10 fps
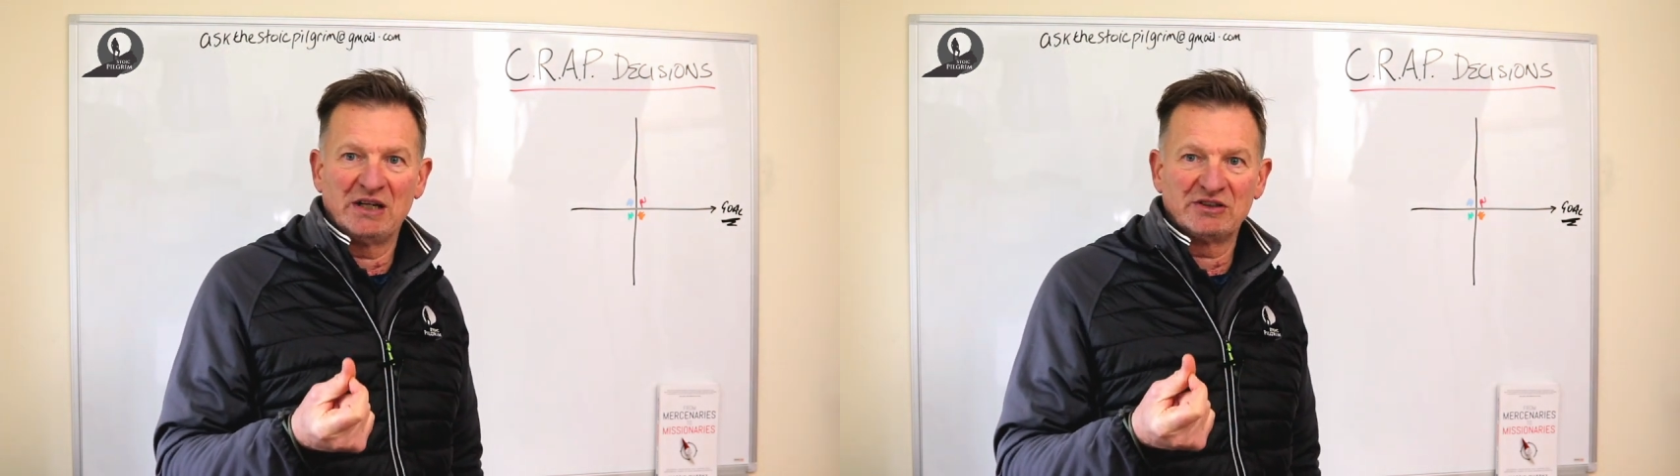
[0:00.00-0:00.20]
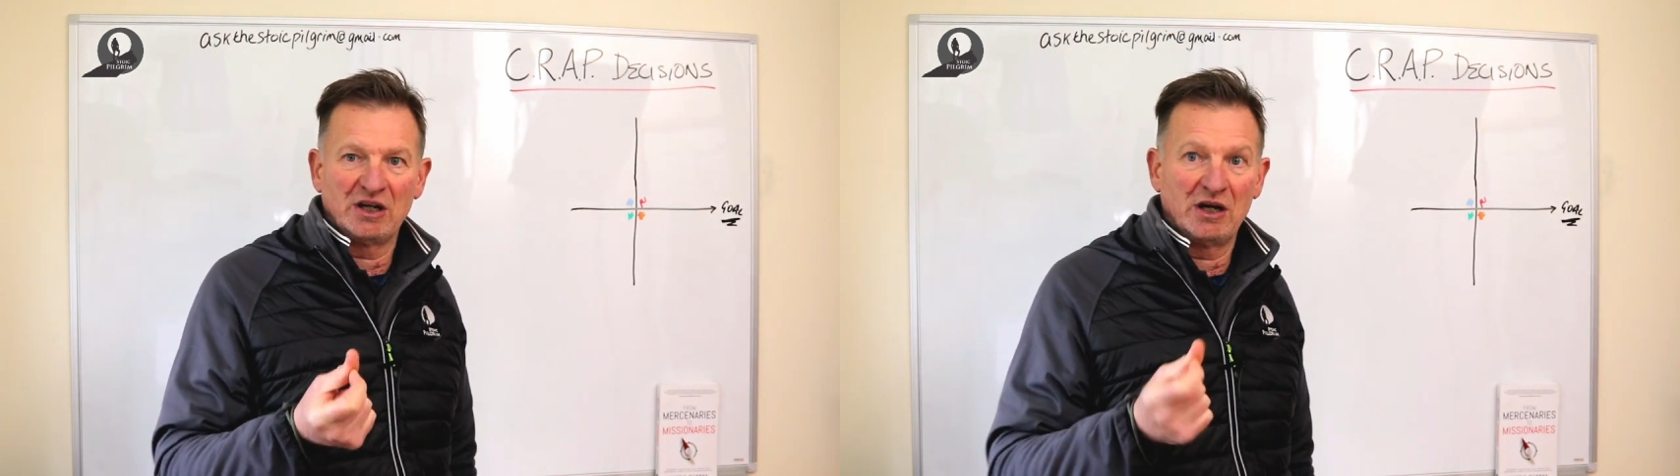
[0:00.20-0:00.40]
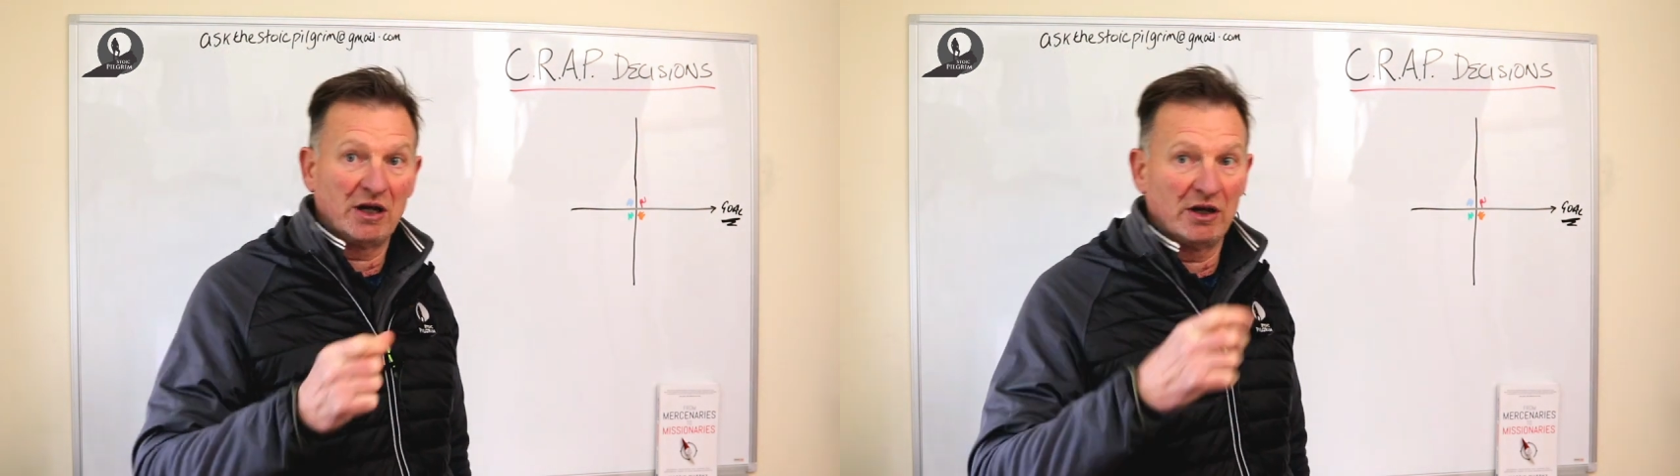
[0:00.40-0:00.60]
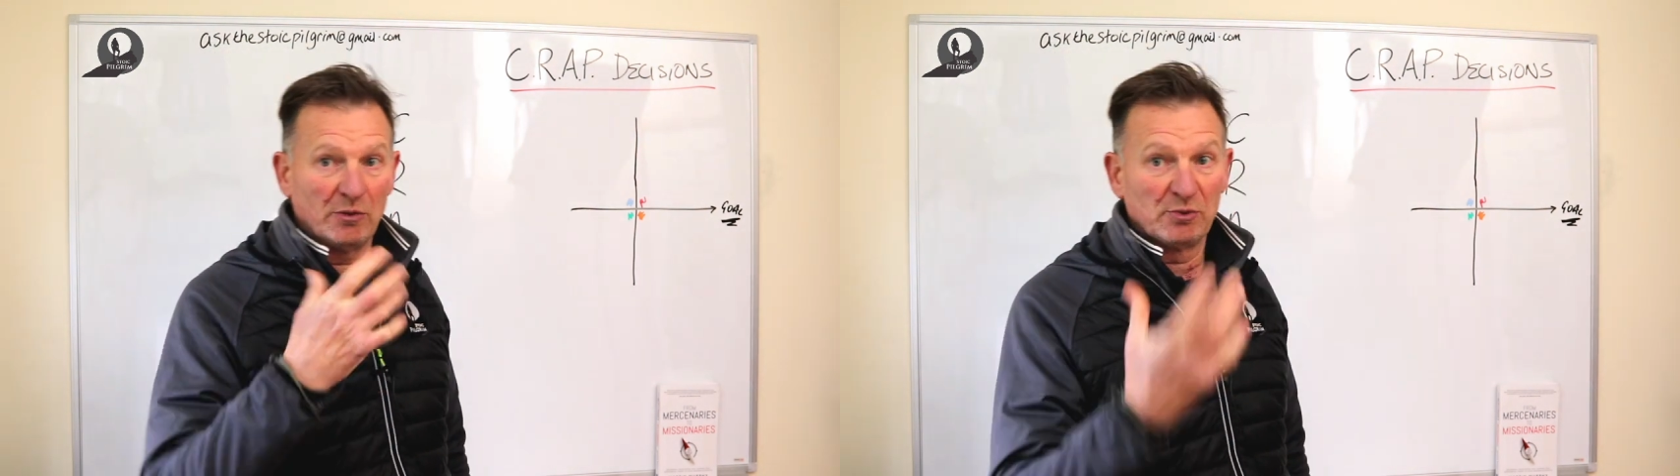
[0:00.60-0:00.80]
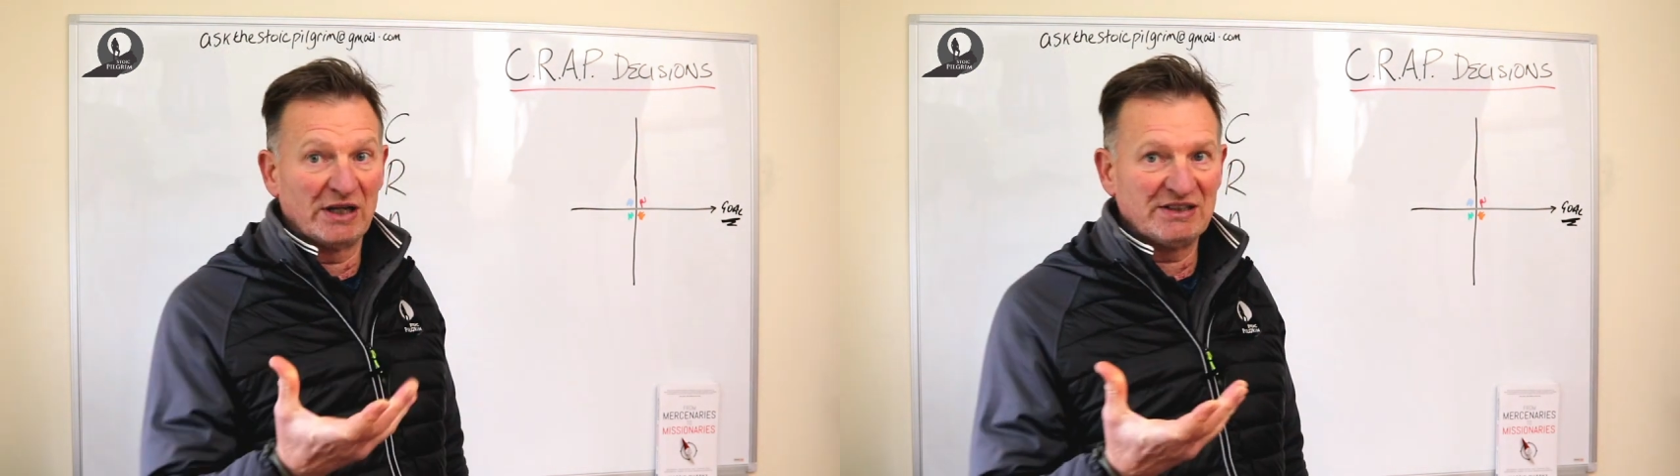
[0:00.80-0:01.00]
as an
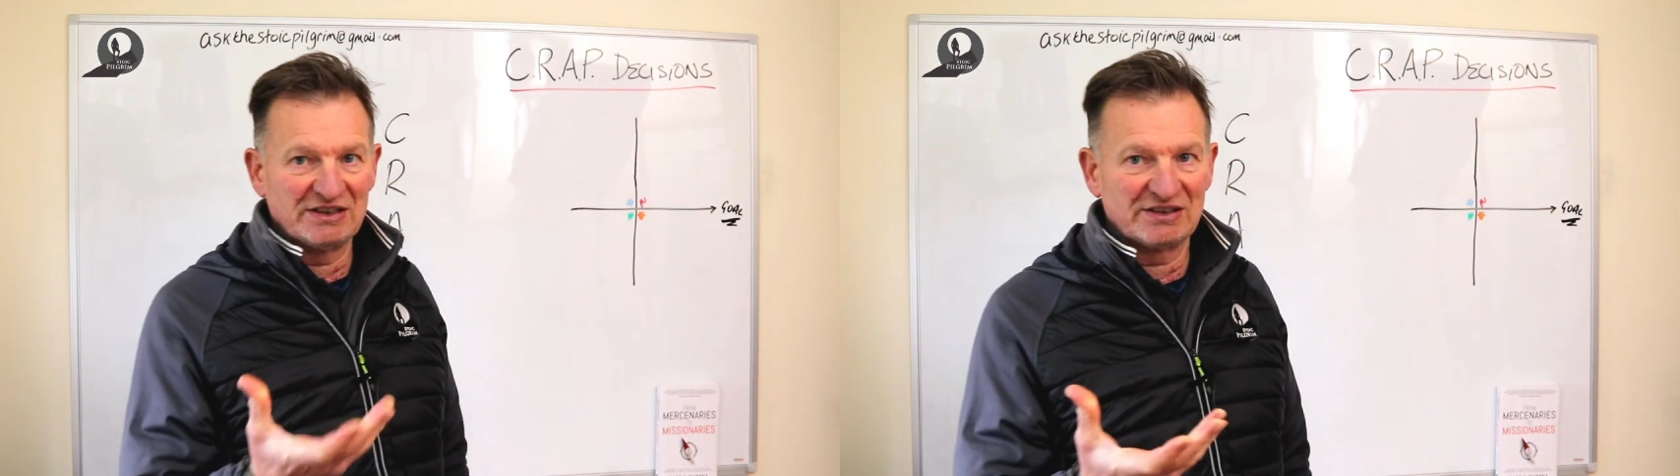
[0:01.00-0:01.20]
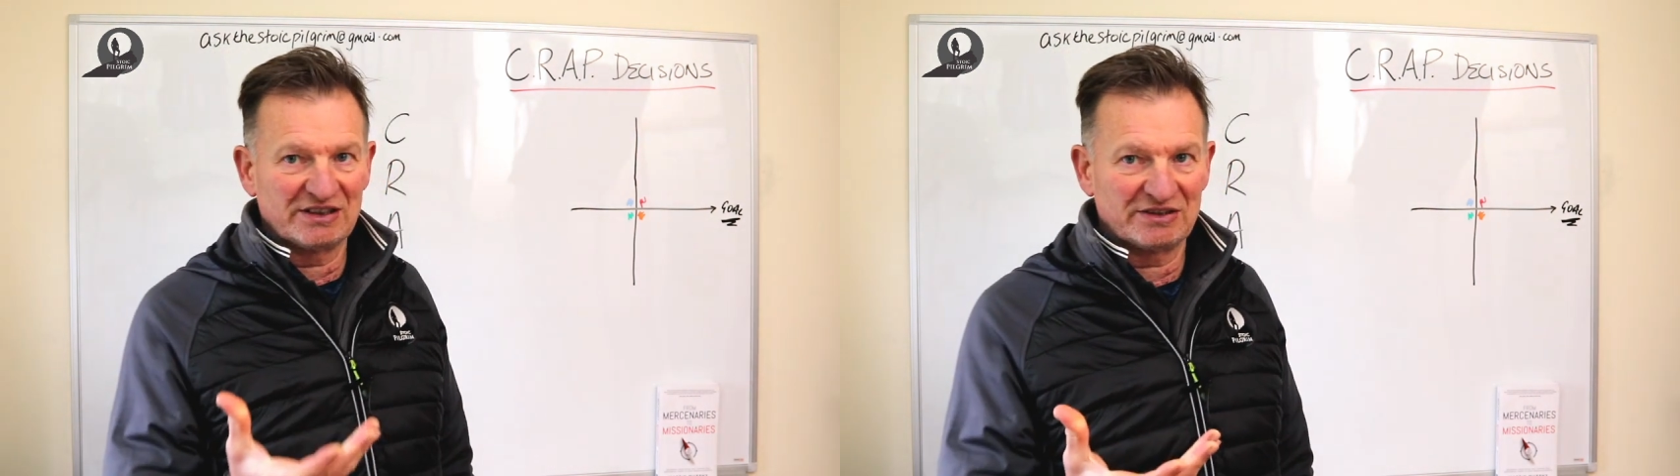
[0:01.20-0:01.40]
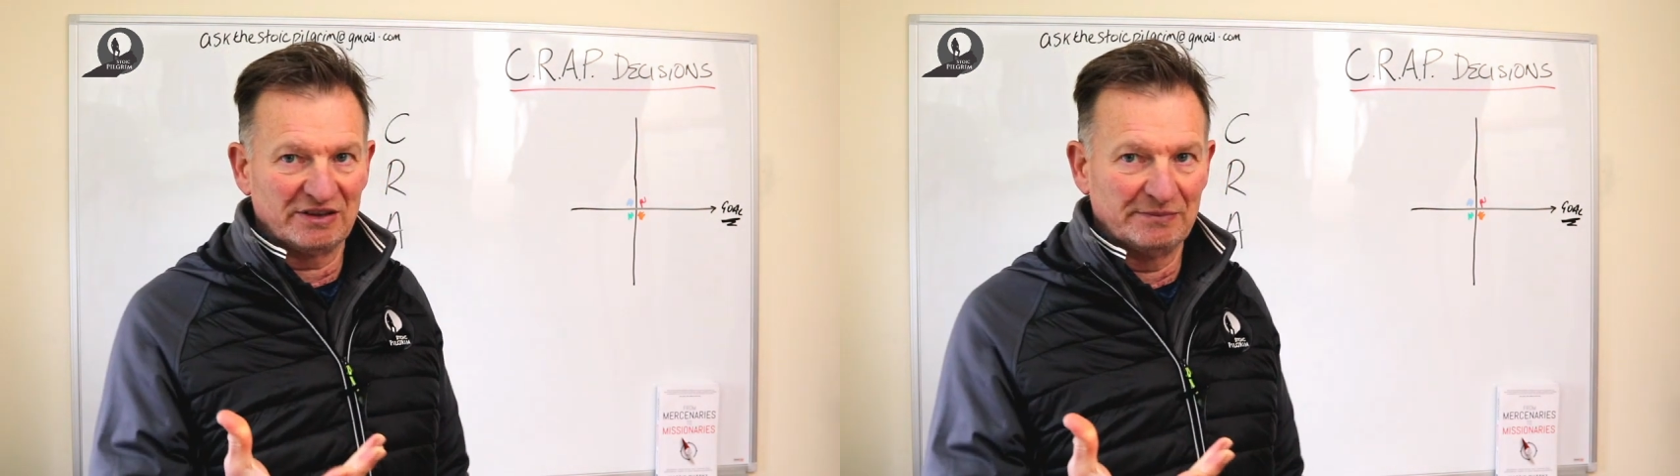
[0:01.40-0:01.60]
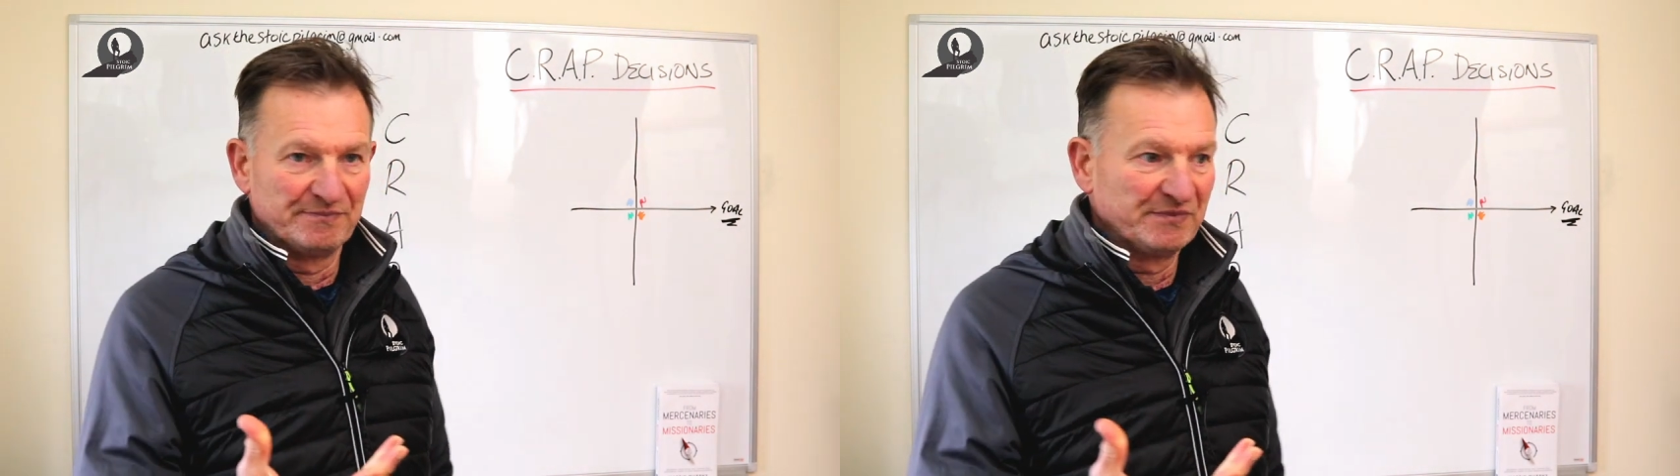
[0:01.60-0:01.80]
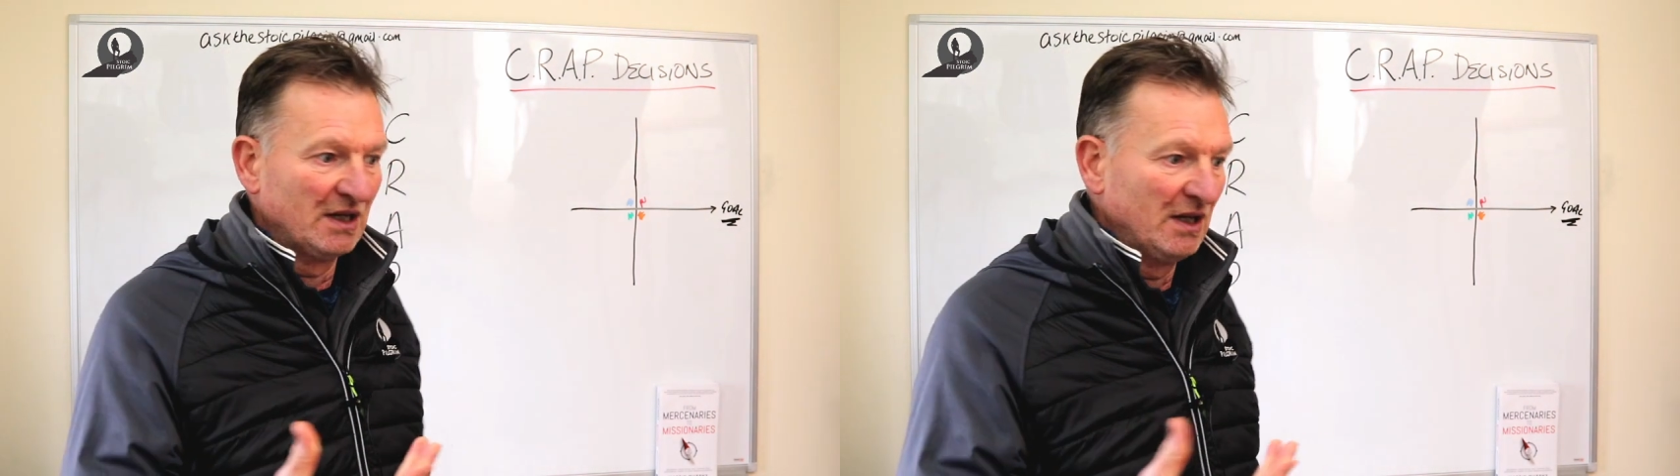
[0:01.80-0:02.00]
operating system,